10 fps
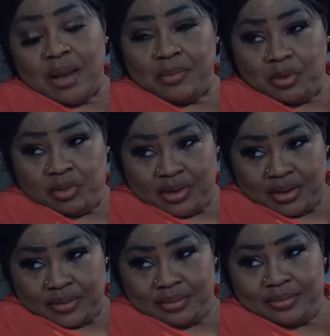I'm your
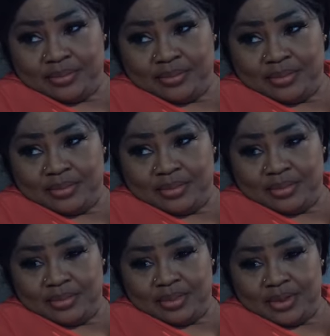mother,
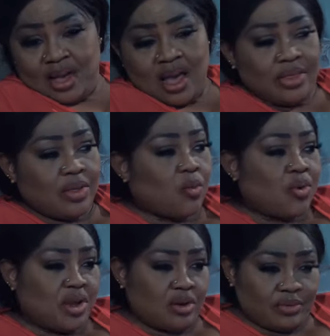the
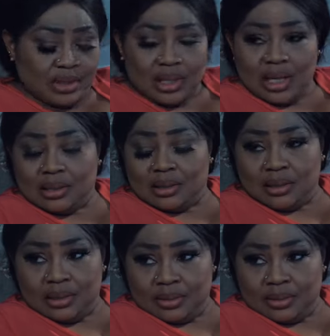queen of this land.